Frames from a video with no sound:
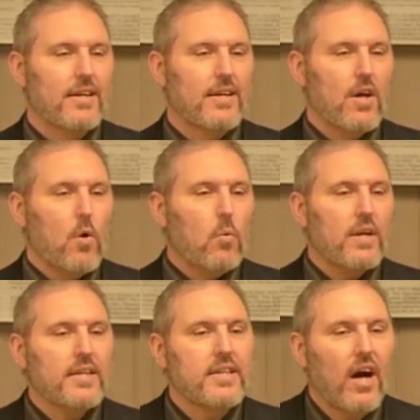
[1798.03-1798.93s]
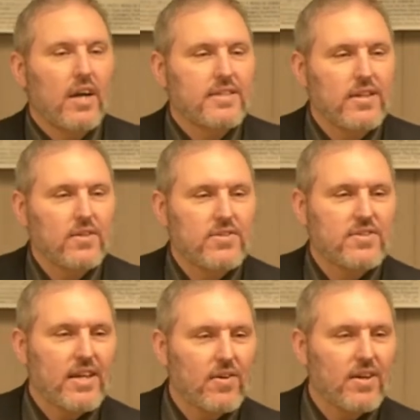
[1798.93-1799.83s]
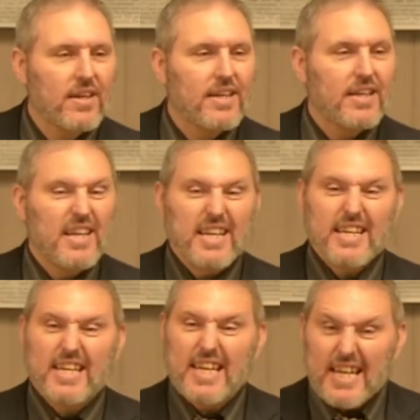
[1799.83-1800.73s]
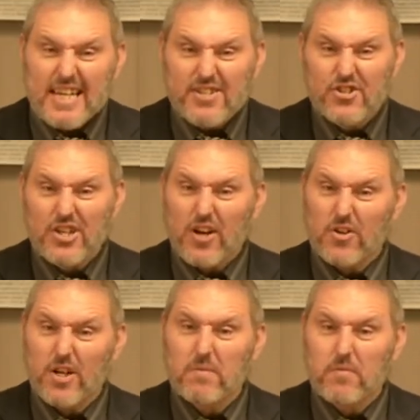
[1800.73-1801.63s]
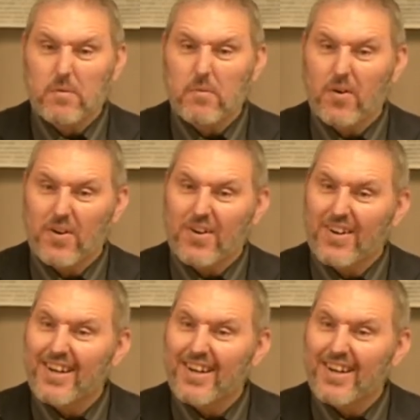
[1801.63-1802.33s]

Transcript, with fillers: What did God tell Sarah? kings shall come from her.